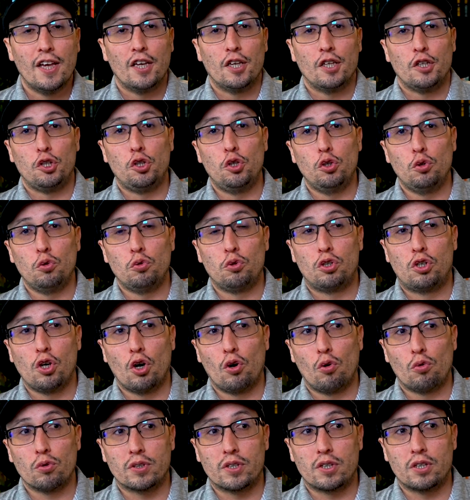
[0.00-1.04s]
you
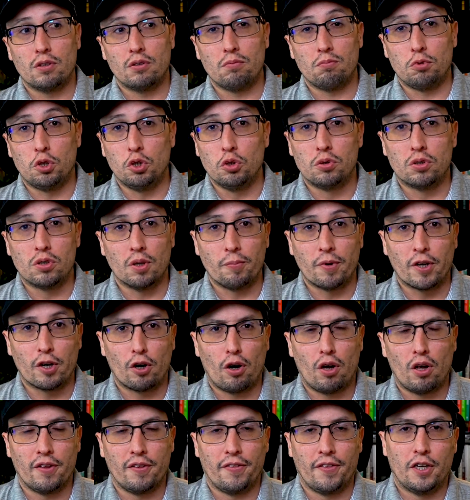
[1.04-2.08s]
don't use them at
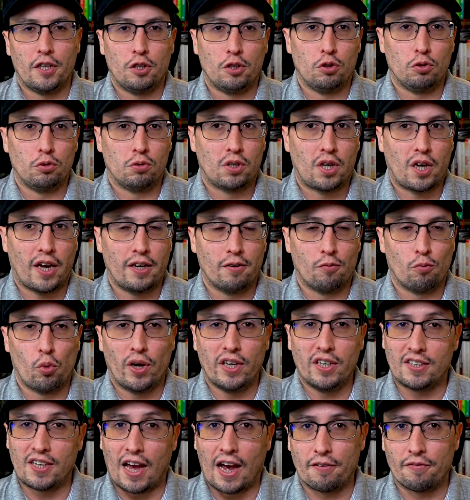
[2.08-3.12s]
all and then you kind of
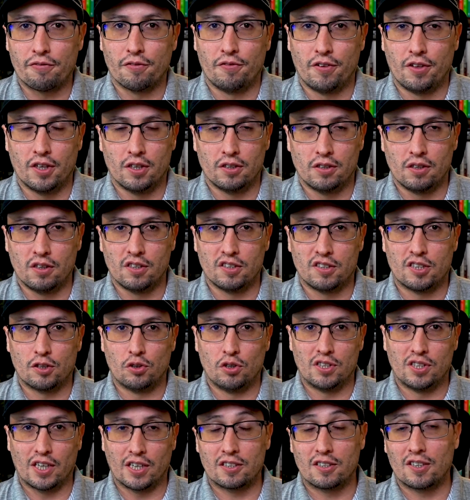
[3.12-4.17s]
waste half of the
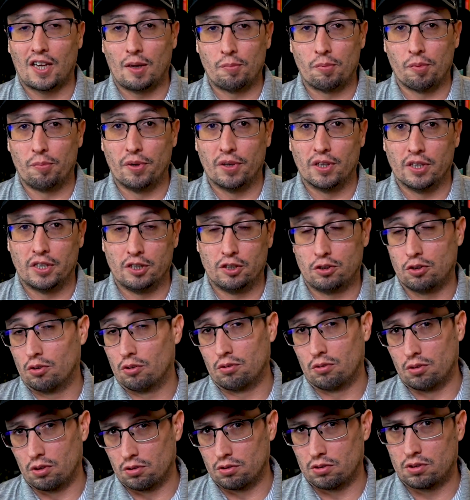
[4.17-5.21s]
Series X capability. So
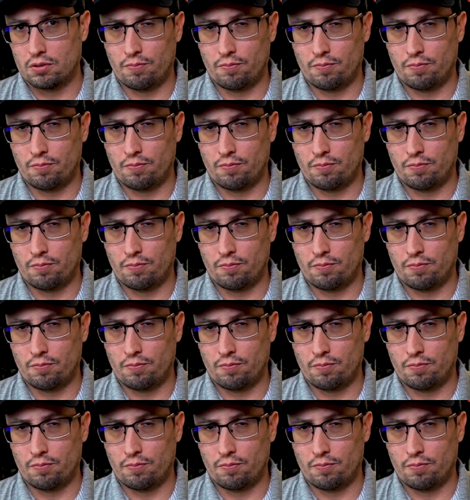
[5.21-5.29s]
there's